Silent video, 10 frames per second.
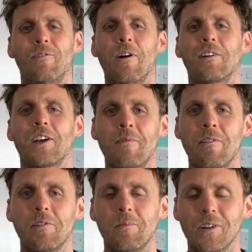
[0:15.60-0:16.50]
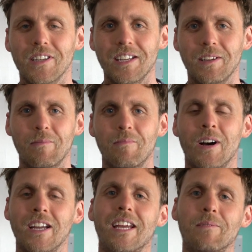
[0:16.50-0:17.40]
Welcome everybody,
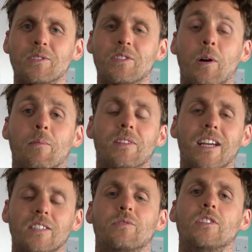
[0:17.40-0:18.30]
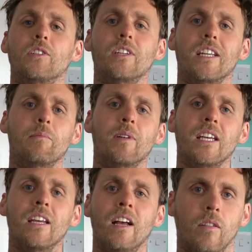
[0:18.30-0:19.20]
my name's Tom, thanks for joining
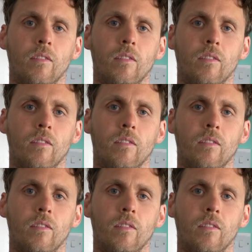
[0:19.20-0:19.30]
me.